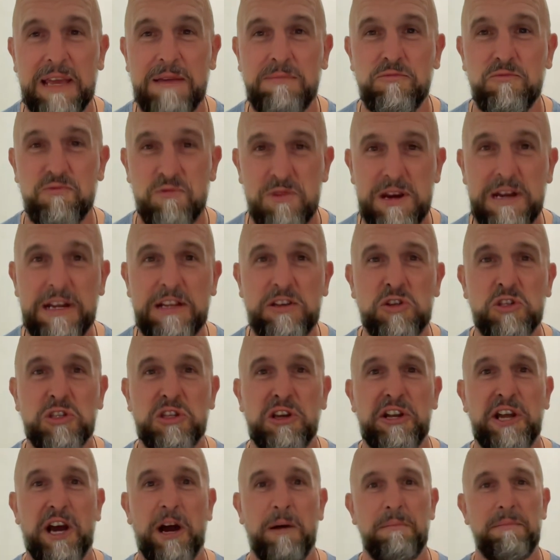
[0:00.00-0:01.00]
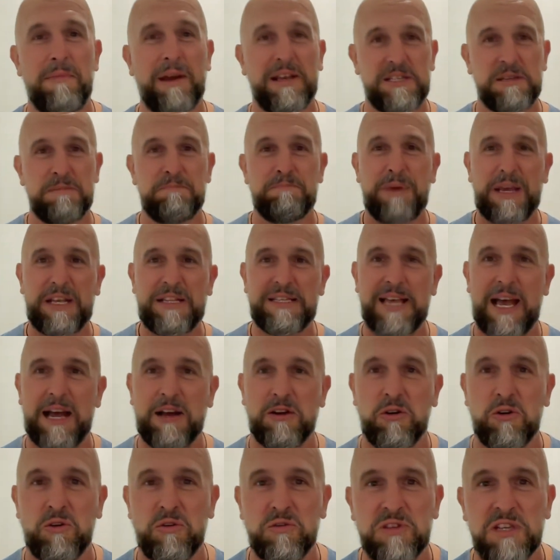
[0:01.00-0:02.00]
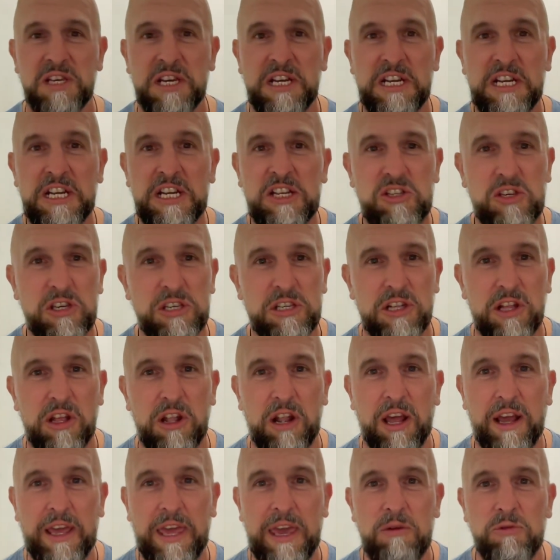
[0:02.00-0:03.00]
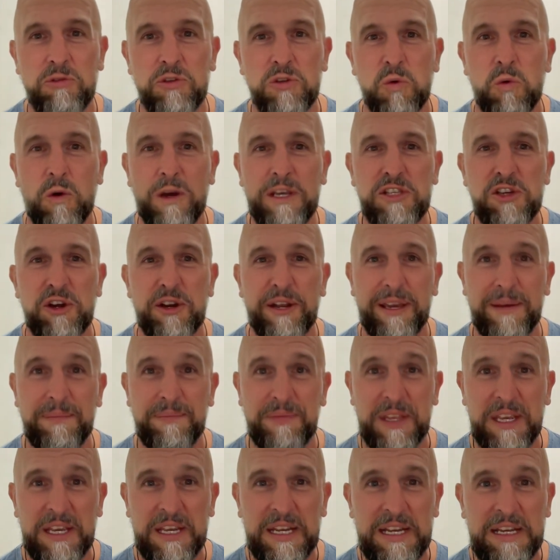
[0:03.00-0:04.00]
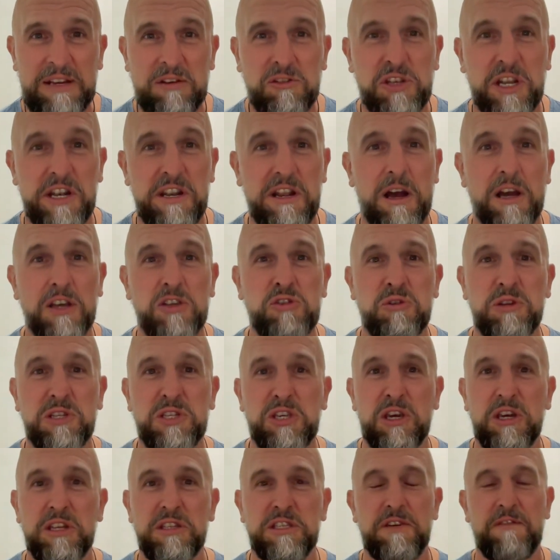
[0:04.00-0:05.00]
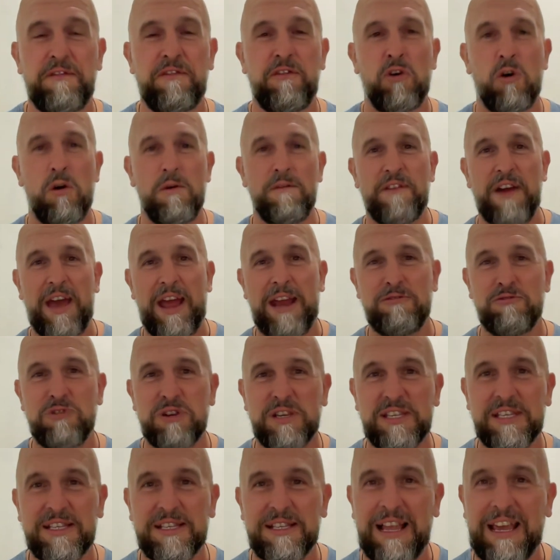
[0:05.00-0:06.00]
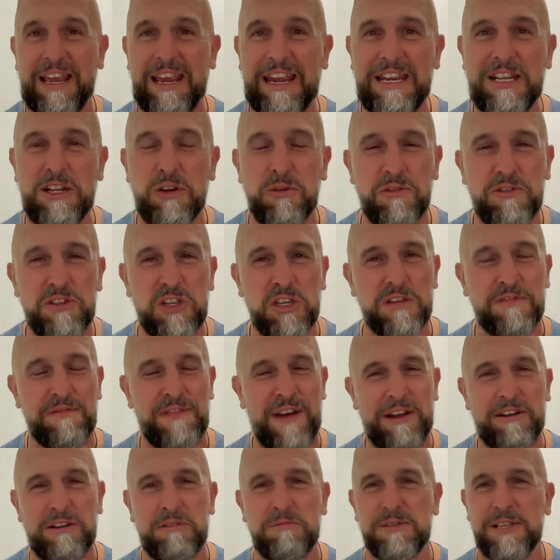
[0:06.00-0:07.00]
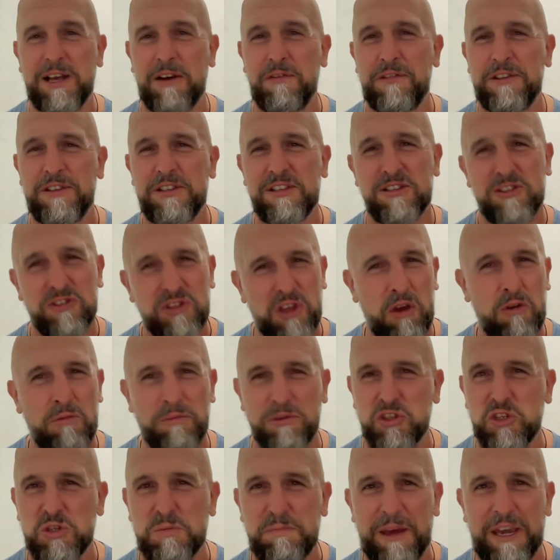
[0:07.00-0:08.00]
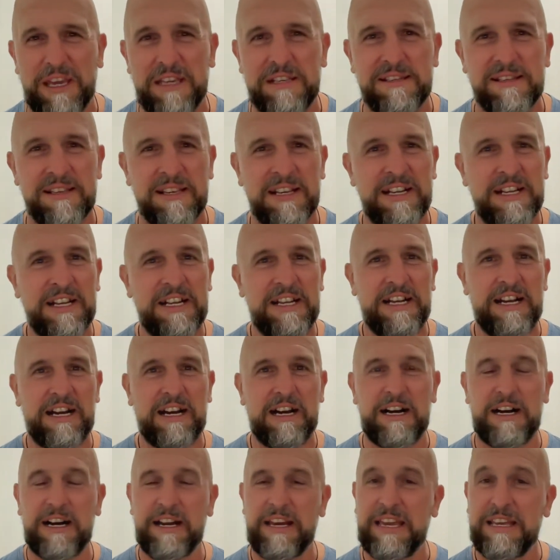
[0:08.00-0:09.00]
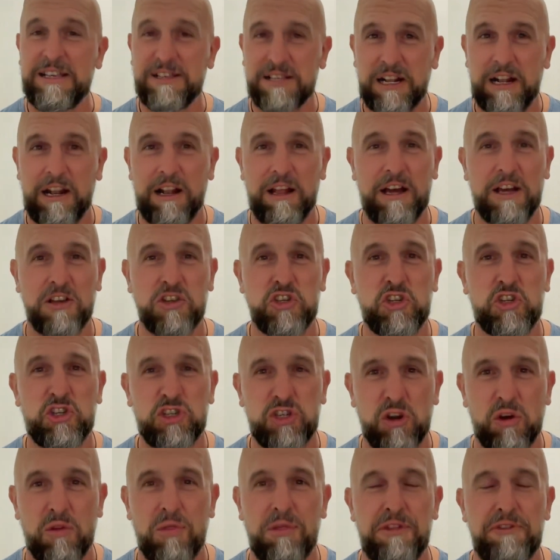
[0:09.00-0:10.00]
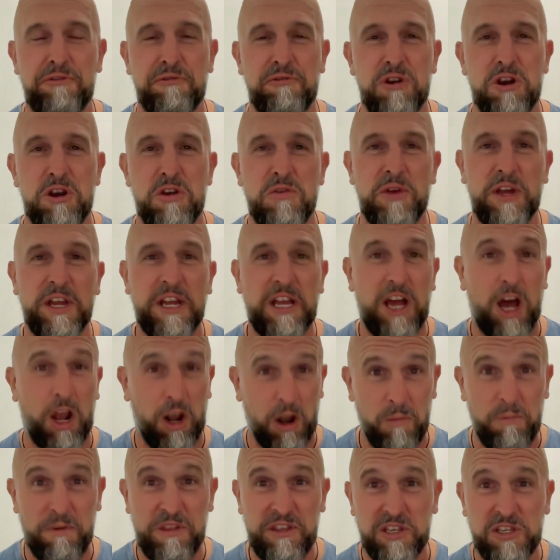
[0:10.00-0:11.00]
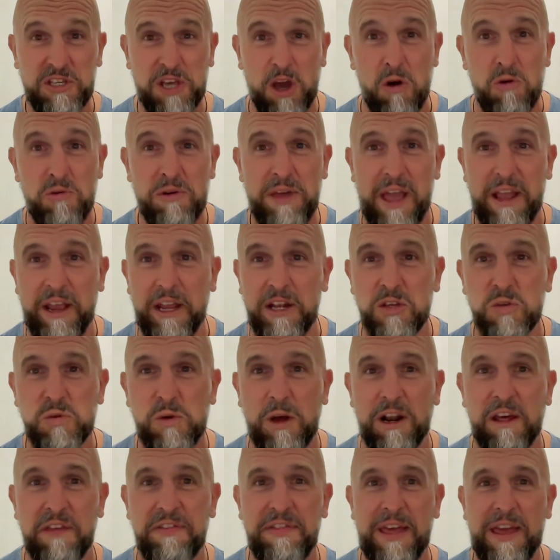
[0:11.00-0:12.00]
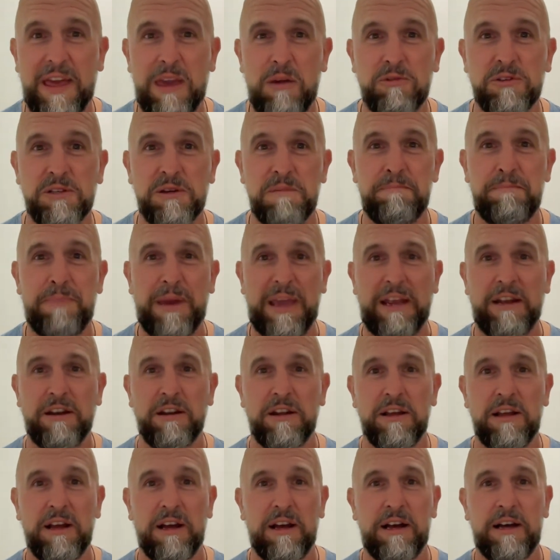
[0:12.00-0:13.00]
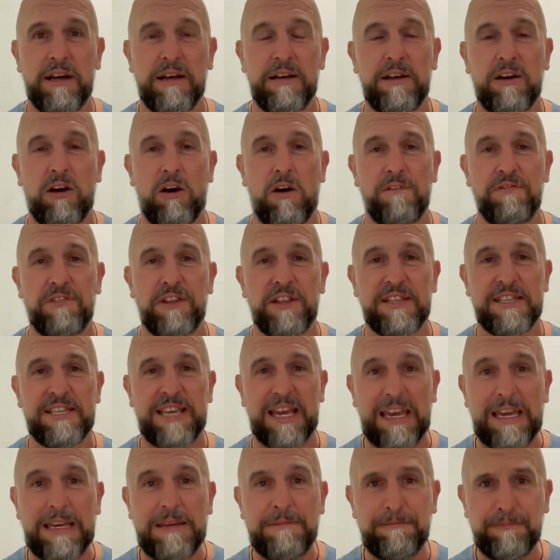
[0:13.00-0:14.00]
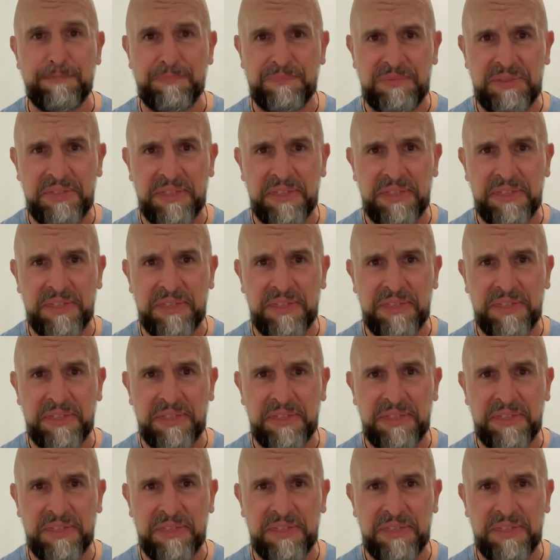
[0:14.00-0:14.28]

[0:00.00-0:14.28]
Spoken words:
team really stood up, made some big tackles, just looked like he was always on it. It was a nice return to form for Henry Slade, who just found himself in so much space. His class shone through, along with his goal kicking as well. I think he was unbeaten off the tee.